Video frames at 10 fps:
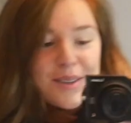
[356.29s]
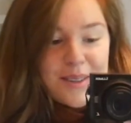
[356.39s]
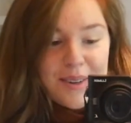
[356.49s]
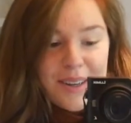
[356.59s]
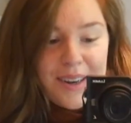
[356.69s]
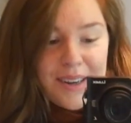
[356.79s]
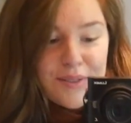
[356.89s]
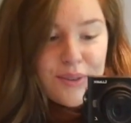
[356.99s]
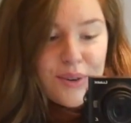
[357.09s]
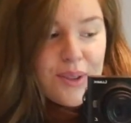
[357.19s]
it's really nice
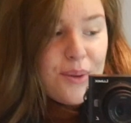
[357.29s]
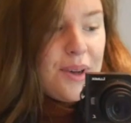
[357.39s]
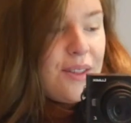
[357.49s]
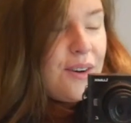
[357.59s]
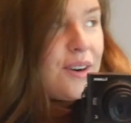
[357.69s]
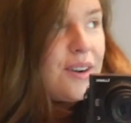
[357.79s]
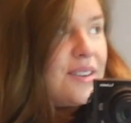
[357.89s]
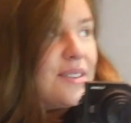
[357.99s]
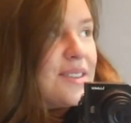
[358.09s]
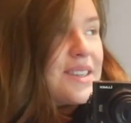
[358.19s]
for the weather. It's